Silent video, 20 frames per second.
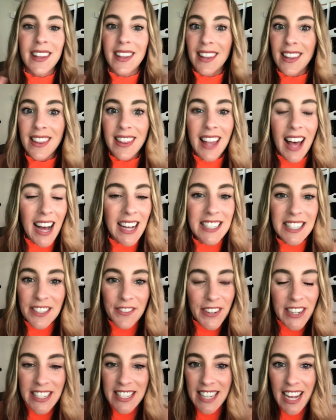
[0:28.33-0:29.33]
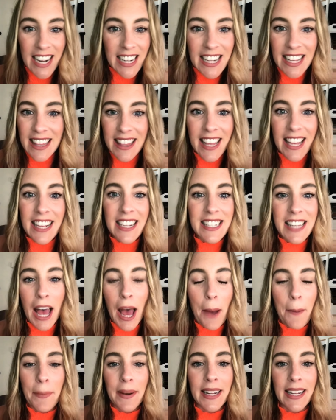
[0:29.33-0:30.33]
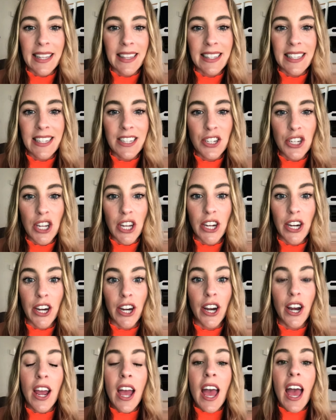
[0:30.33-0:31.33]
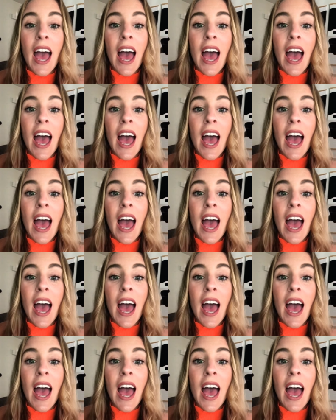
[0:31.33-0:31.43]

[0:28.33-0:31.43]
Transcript: Lots of exciting things happening this year,